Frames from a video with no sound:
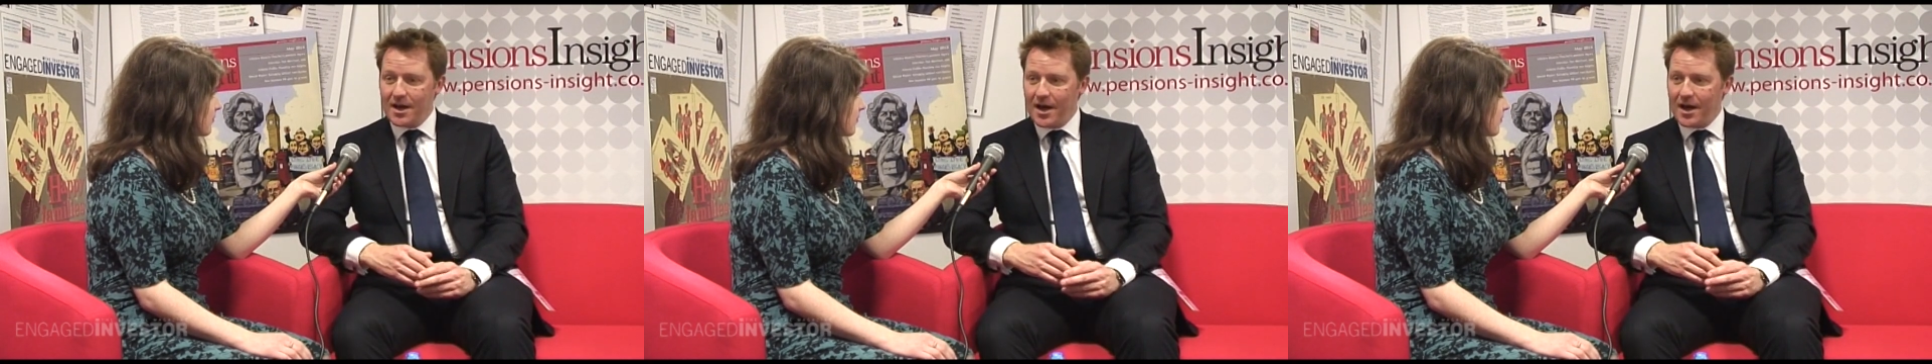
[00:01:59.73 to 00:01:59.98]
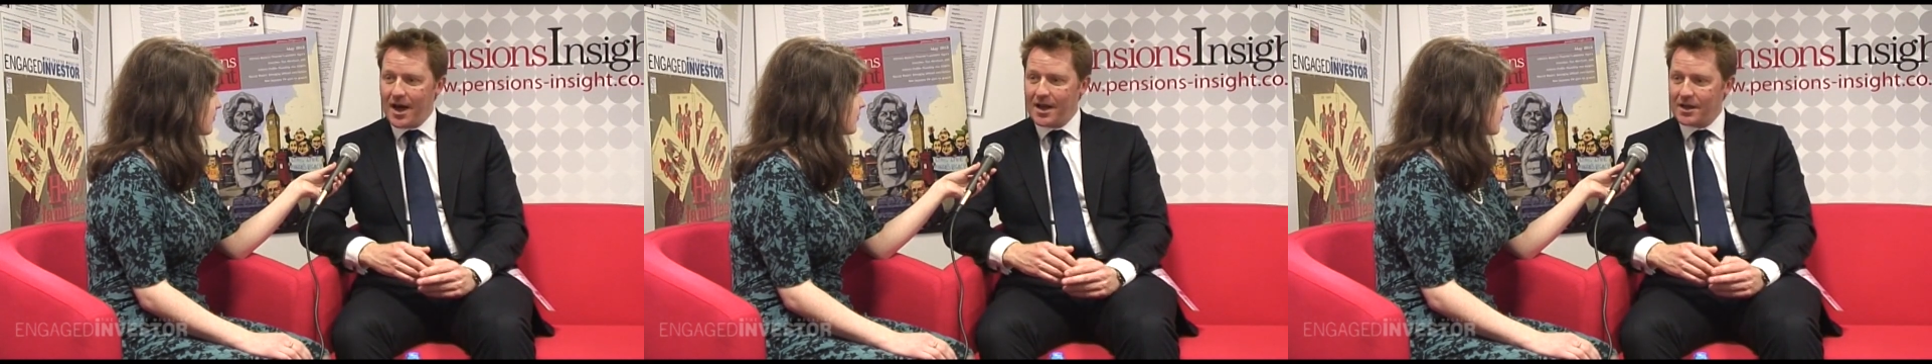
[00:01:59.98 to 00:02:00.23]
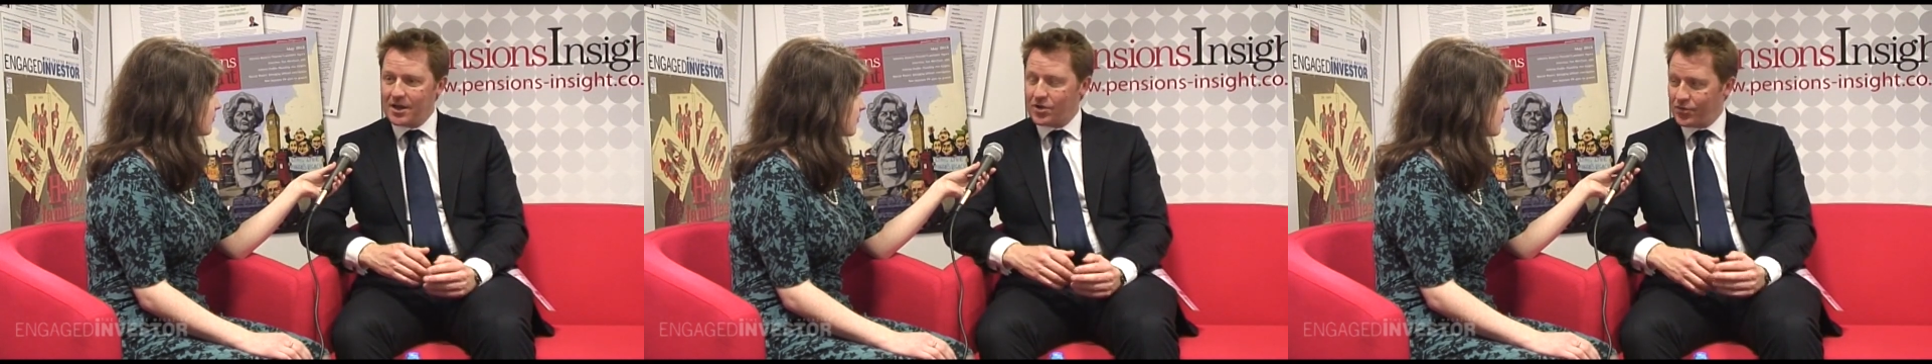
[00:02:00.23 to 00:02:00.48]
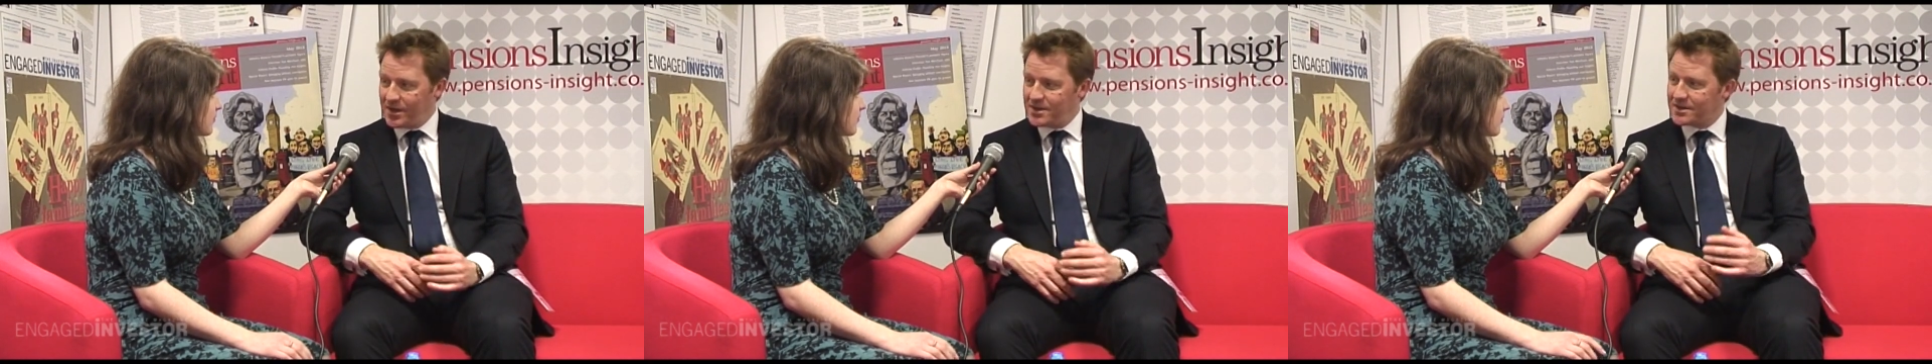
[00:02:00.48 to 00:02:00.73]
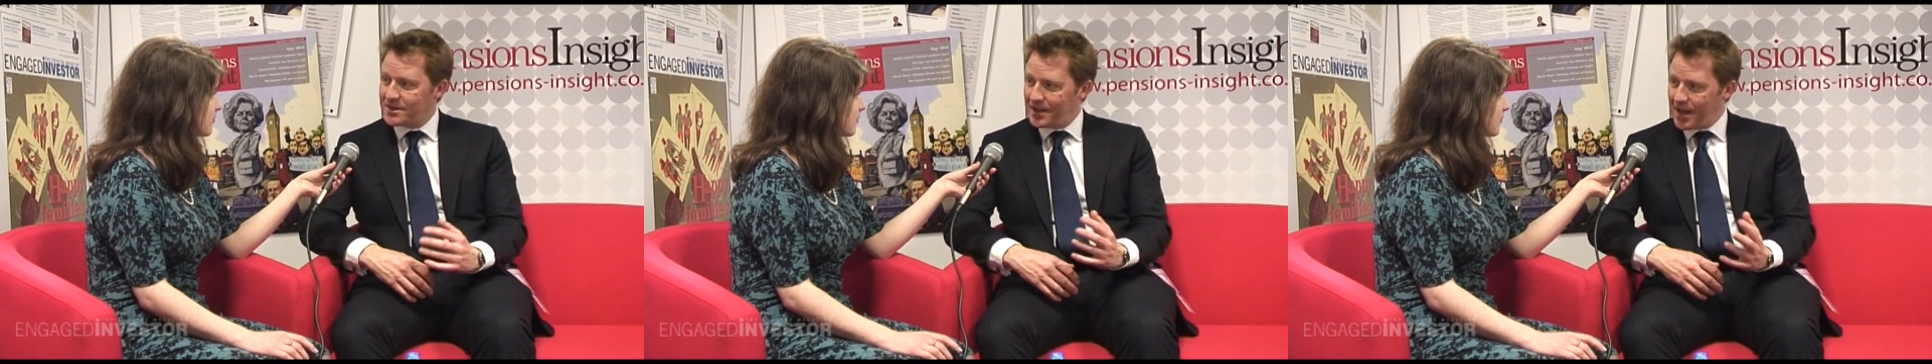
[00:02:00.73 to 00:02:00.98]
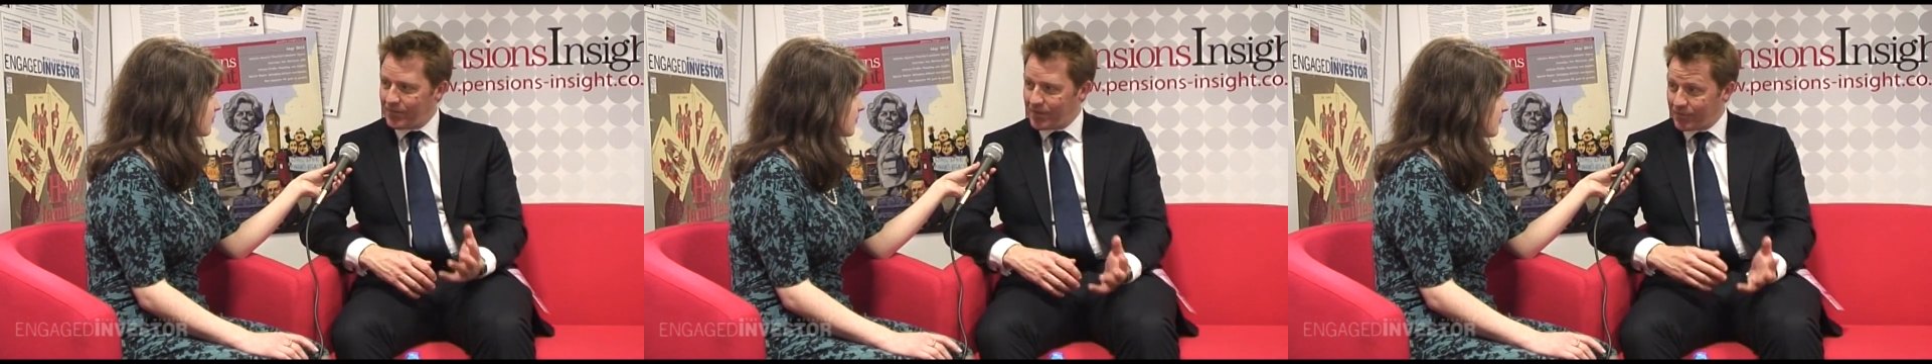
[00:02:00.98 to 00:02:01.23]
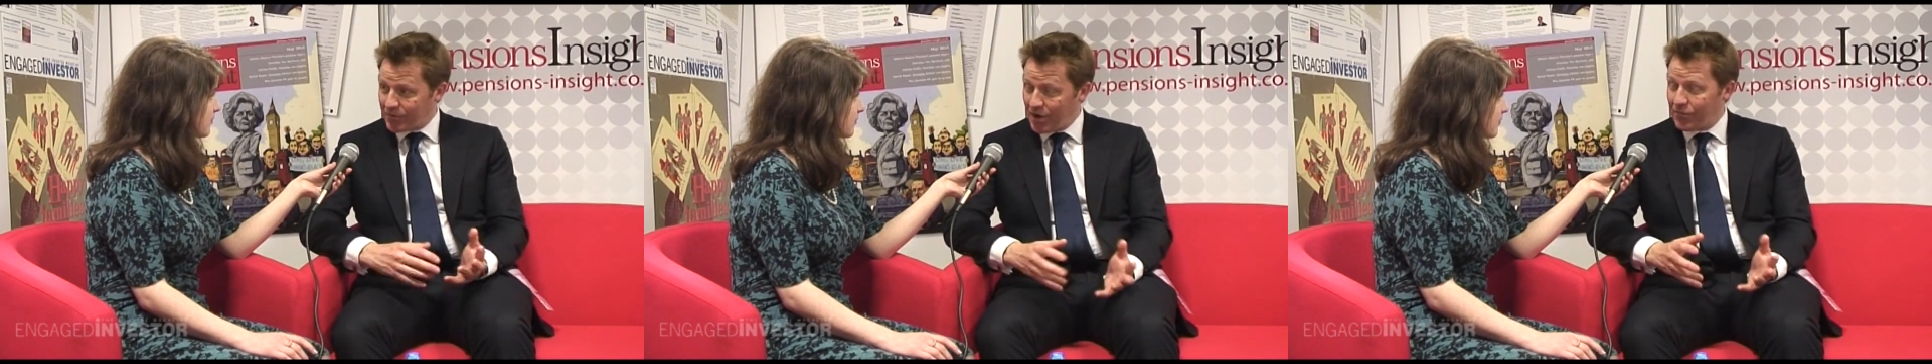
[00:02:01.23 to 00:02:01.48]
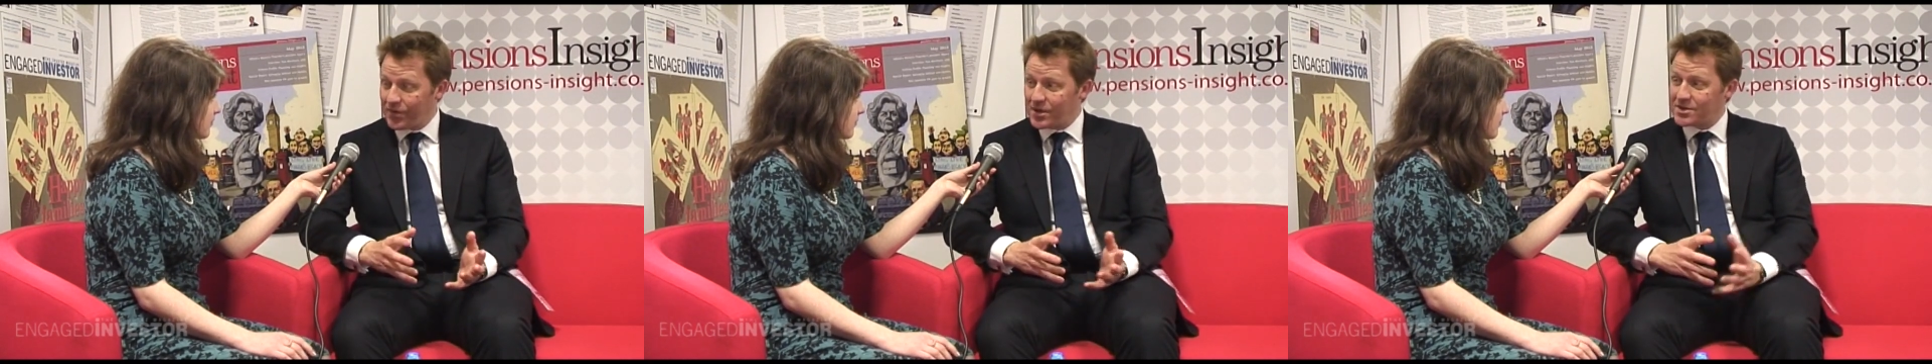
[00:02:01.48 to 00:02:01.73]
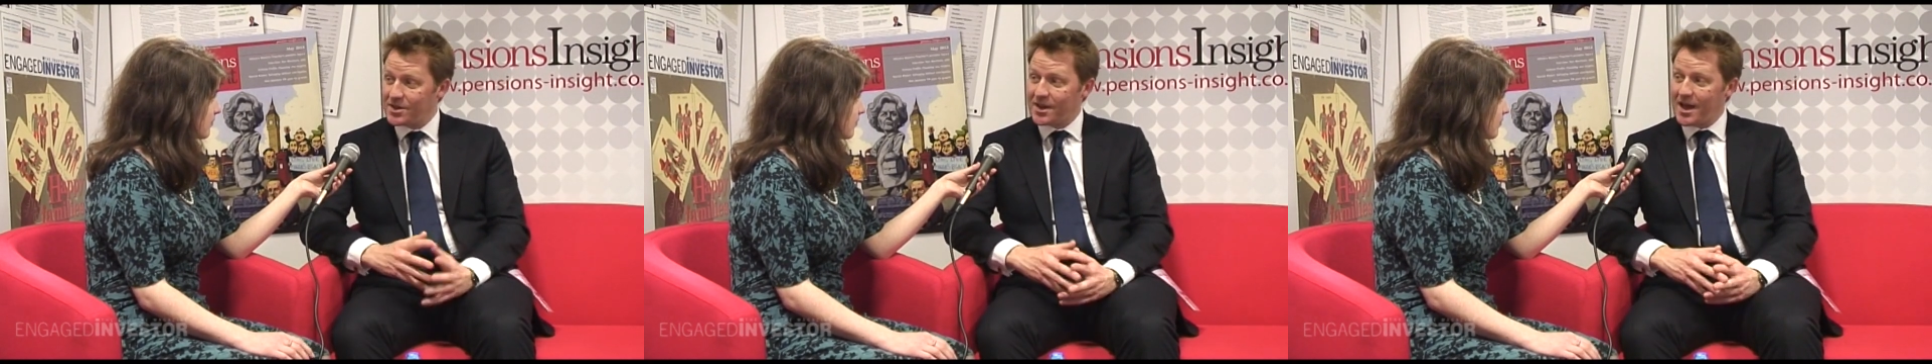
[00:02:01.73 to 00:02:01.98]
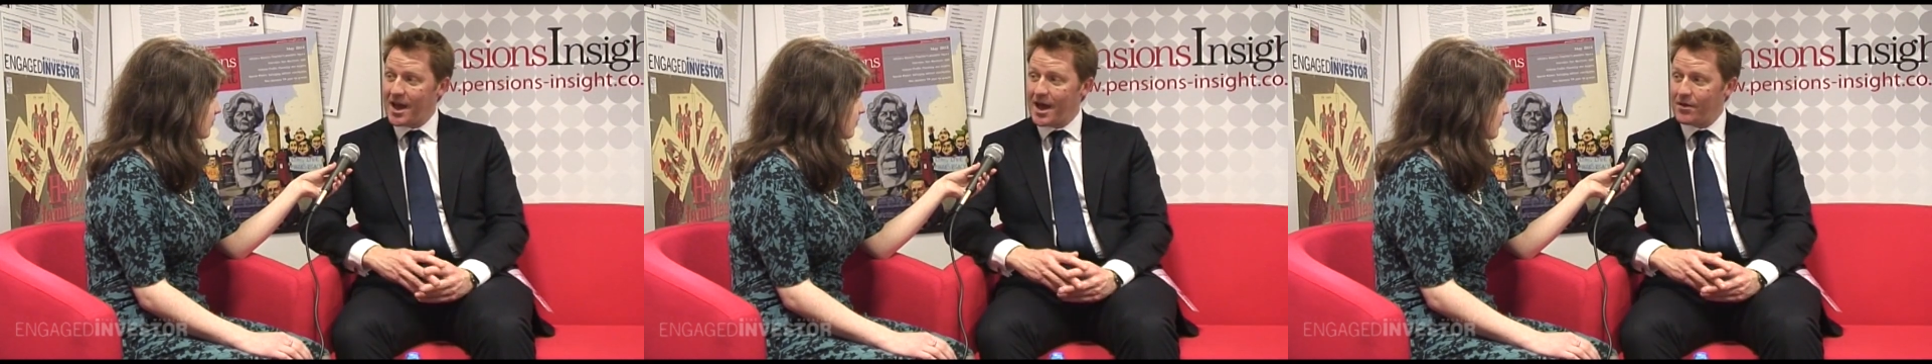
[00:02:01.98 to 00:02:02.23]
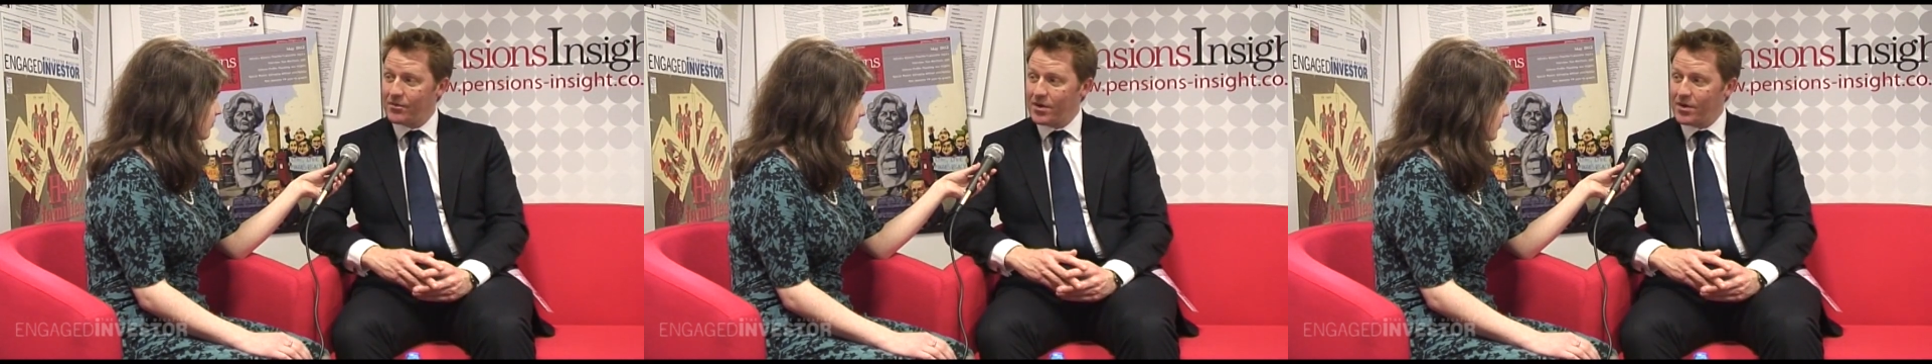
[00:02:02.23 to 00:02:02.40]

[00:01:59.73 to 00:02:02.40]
and increase the level of coverage that they have